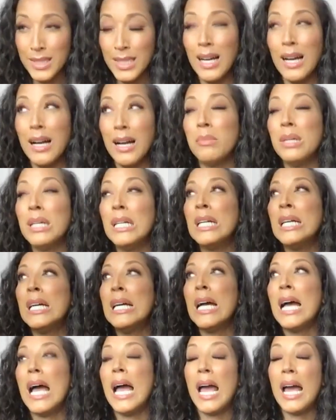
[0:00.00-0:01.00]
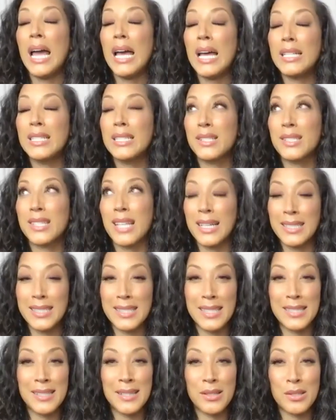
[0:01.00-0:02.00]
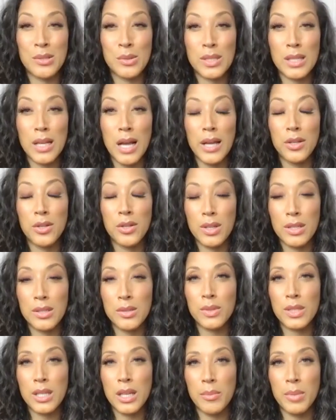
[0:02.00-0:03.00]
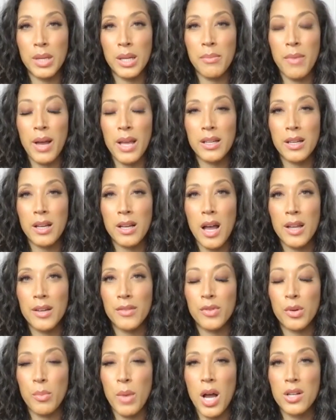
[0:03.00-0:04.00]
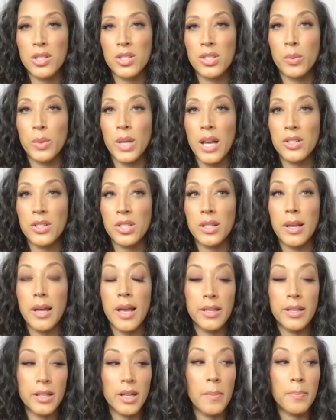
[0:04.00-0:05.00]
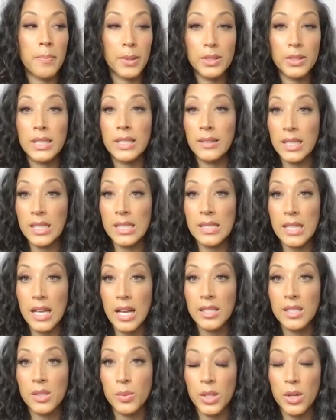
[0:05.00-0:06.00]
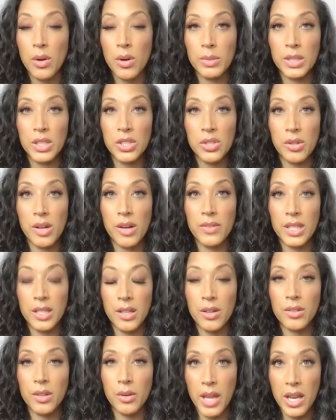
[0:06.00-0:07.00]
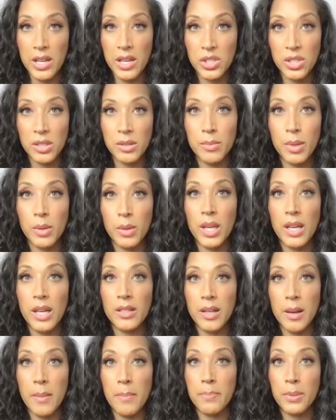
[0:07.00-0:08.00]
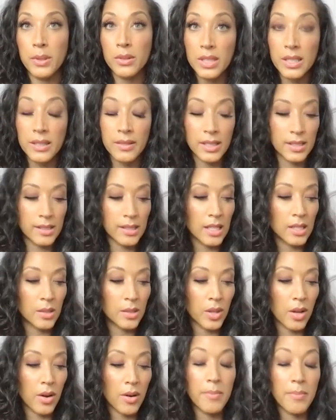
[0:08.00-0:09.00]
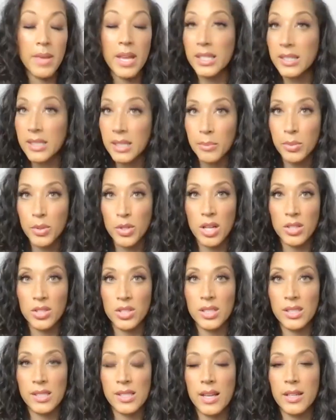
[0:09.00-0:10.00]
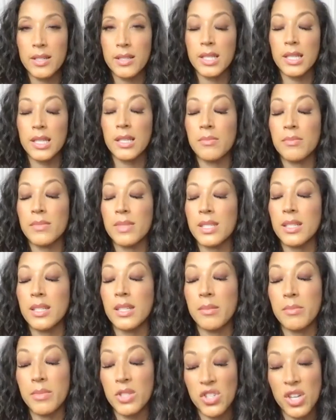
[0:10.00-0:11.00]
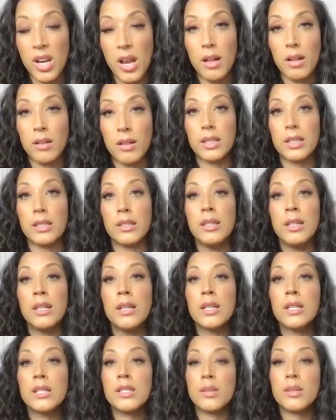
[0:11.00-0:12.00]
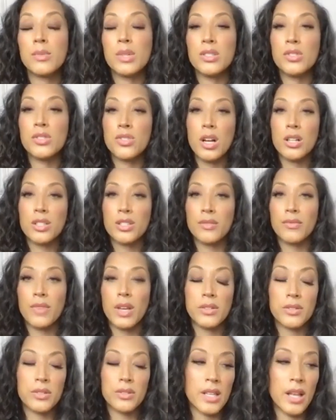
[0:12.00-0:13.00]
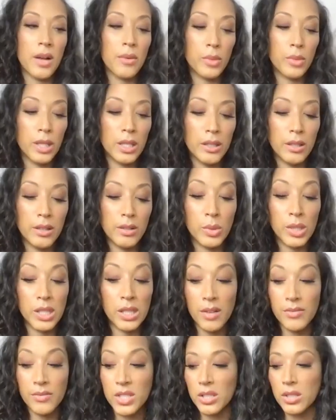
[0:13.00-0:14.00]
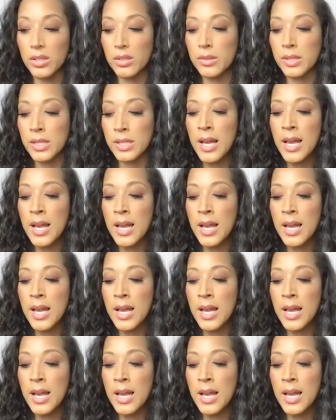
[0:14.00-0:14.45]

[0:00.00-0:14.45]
Um, and second season, this was, I knew this was going to be my kind of homage. So we actually ended up building these sets. We normally shoot everything on location, but we ended up building these sets with our amazing production design team, Cindy and Michelle, and some construction vendors that we, we love to use.